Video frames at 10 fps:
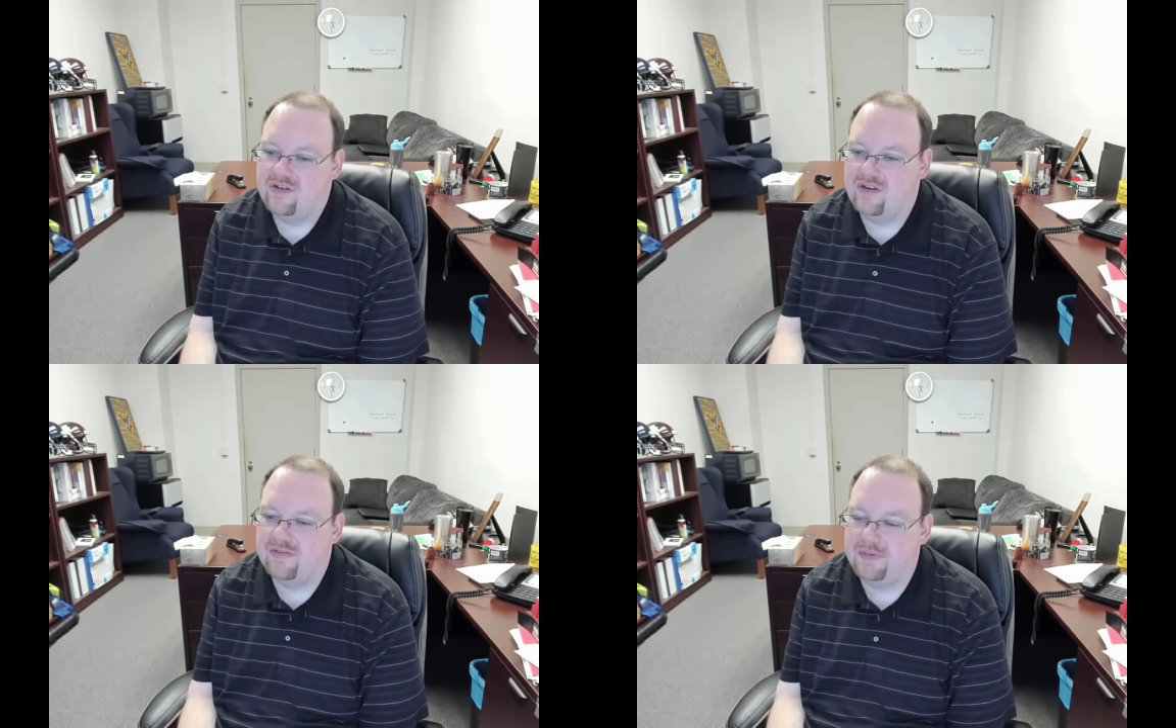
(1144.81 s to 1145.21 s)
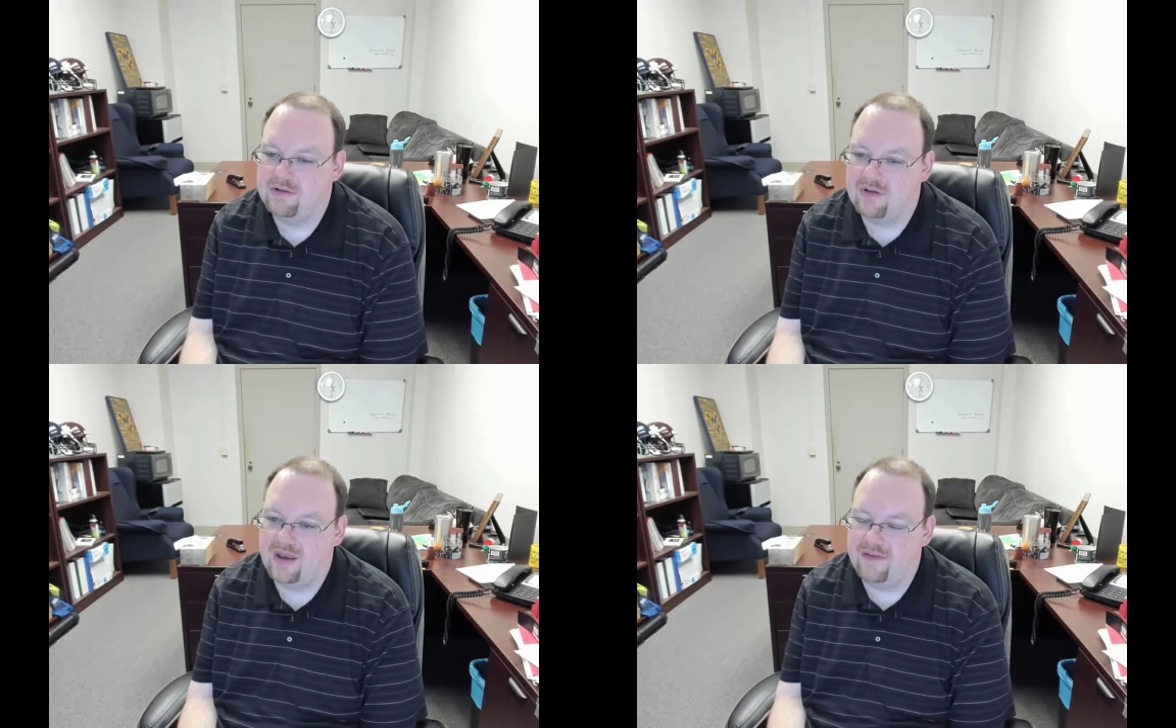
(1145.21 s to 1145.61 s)
Just be
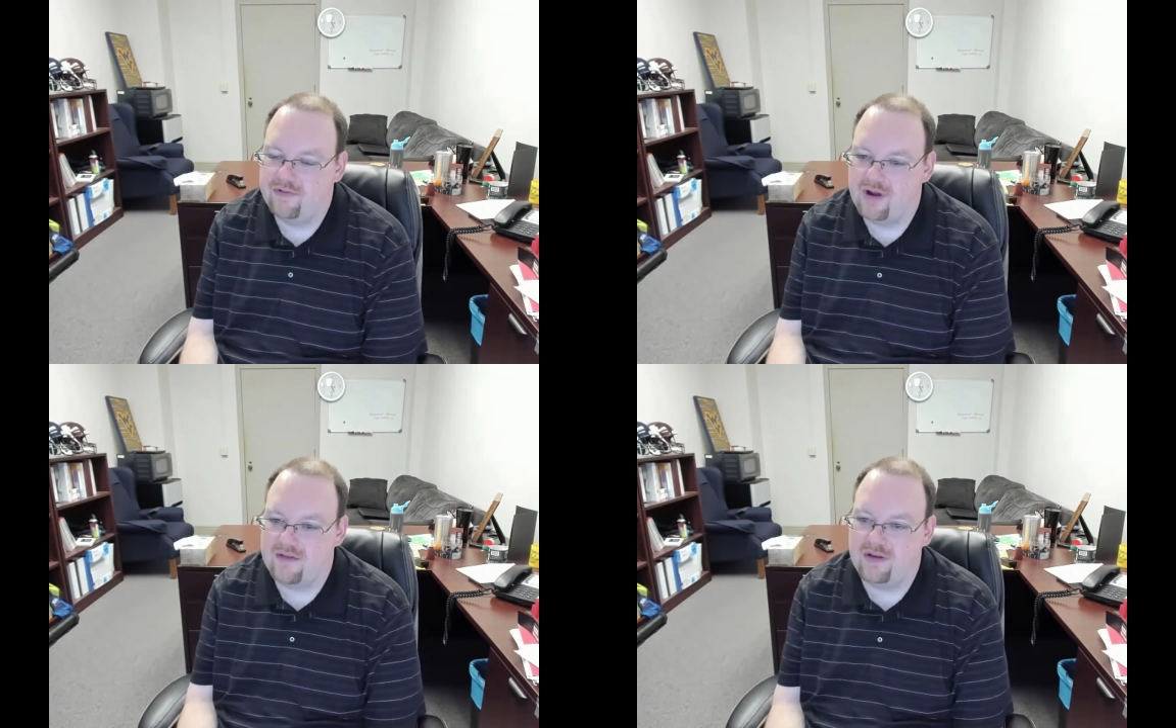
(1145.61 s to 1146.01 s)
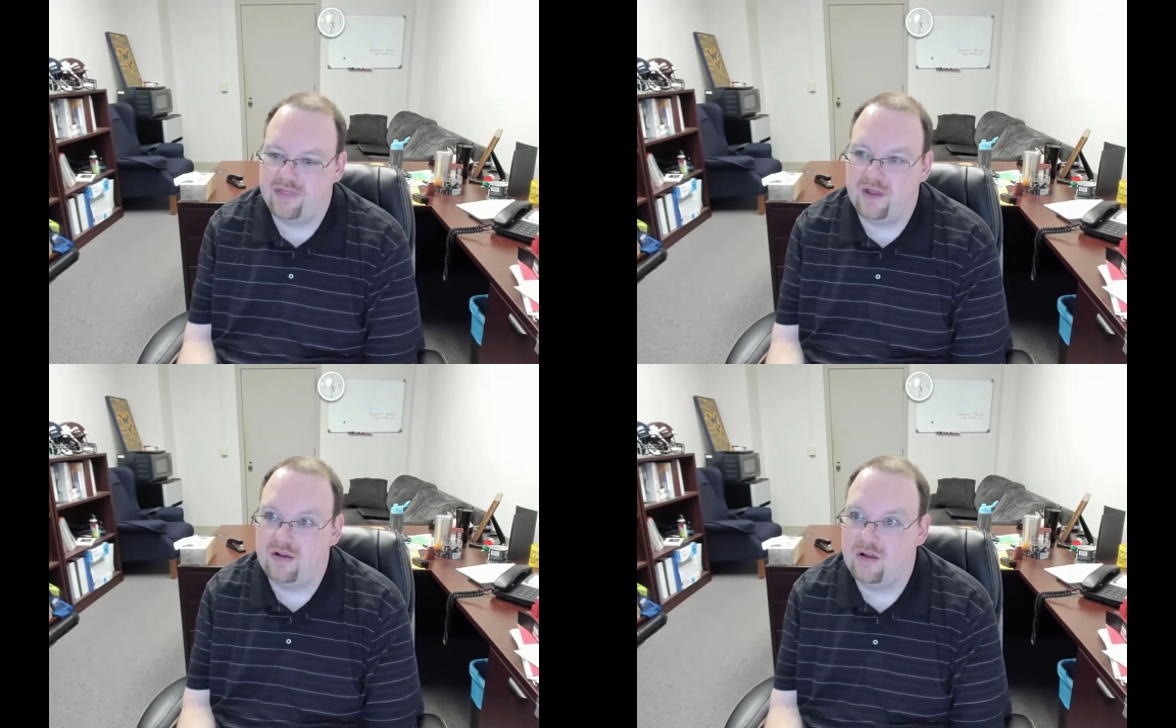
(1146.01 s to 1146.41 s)
ready for
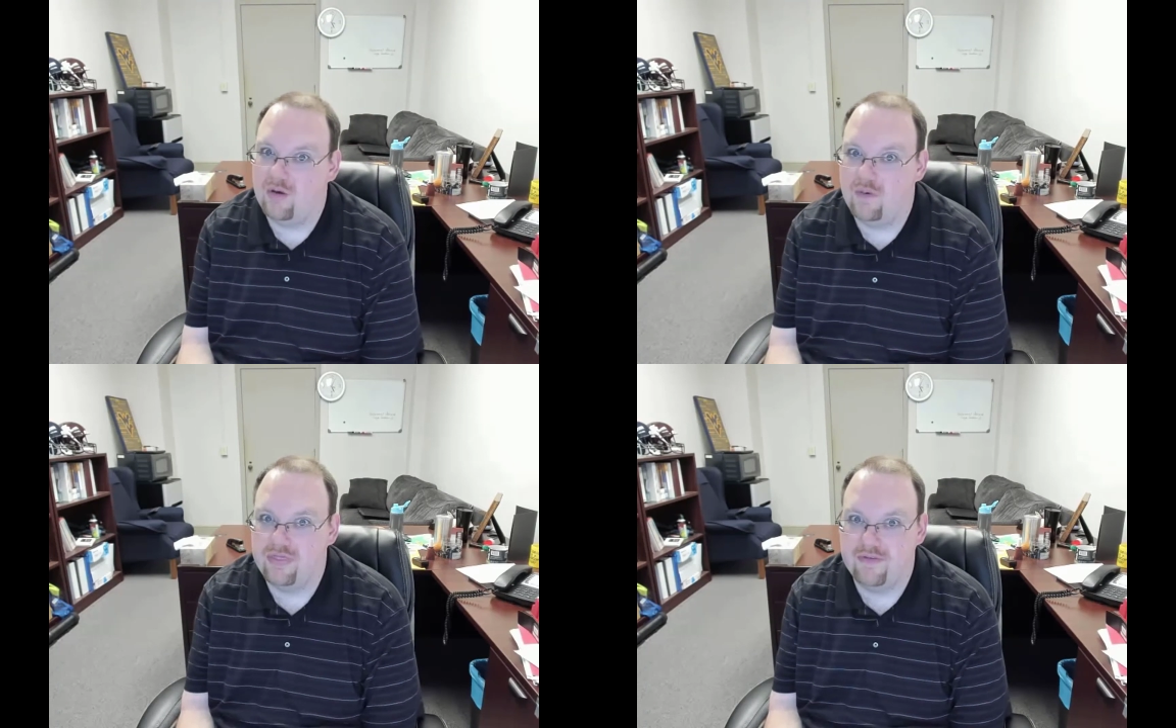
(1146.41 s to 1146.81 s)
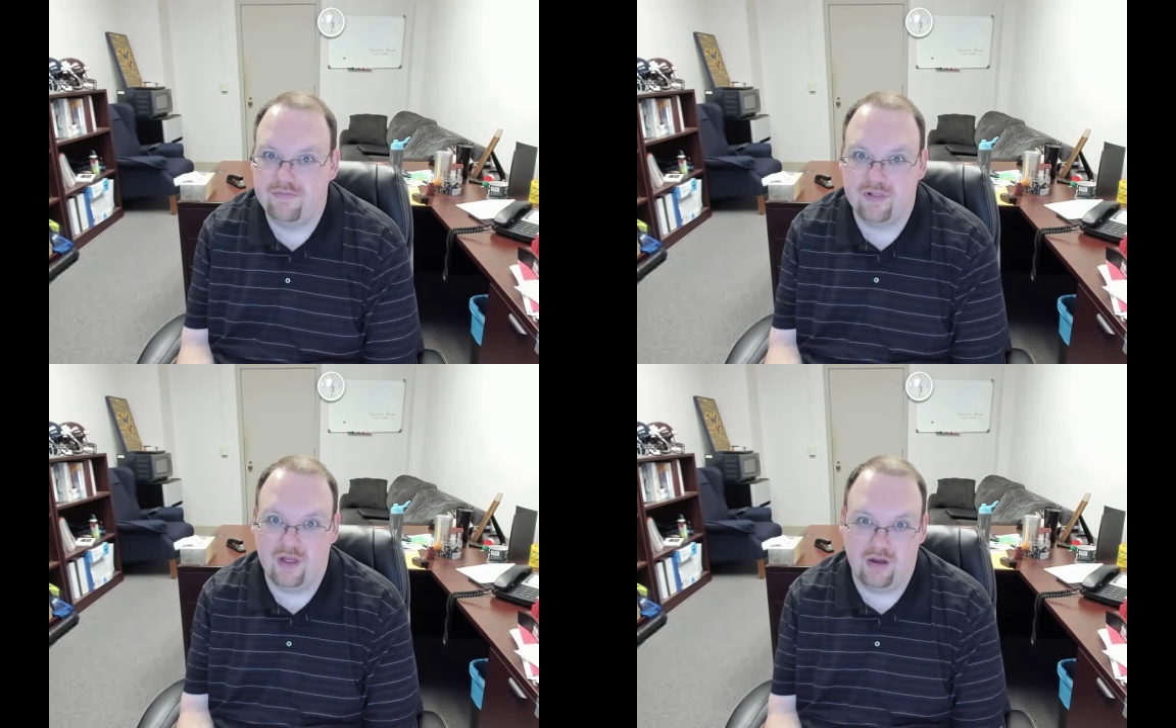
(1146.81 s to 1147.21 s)
everything. Go with the
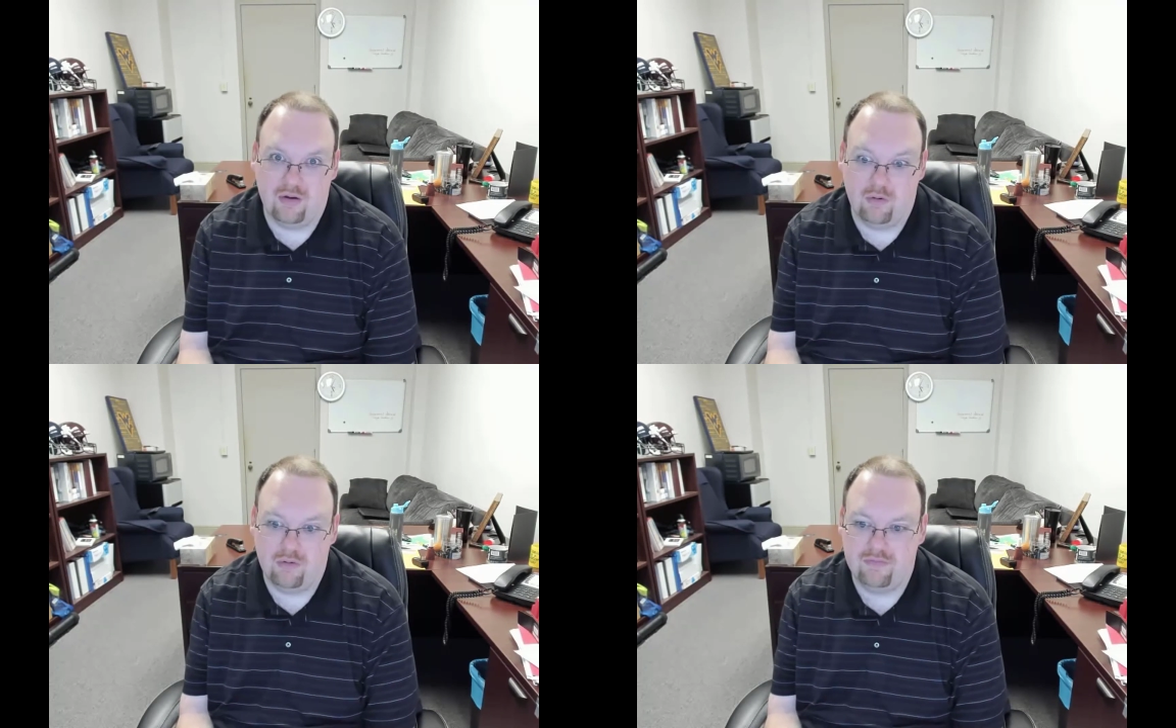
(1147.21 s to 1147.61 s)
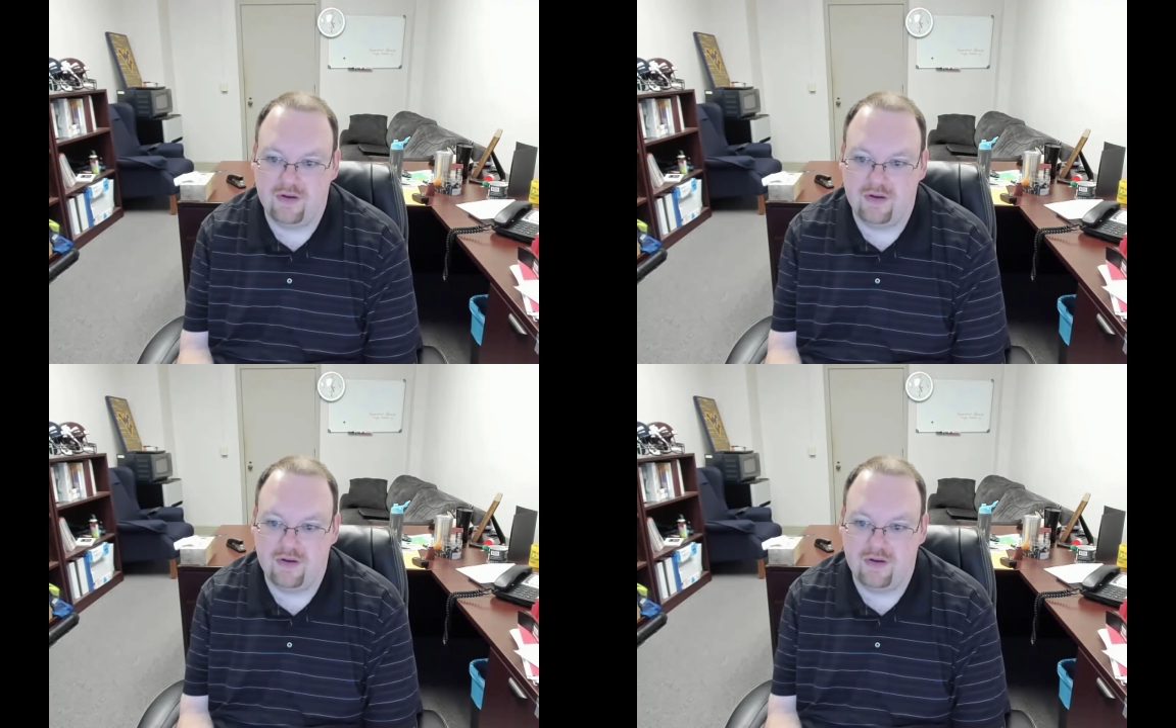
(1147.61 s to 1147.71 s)
flow.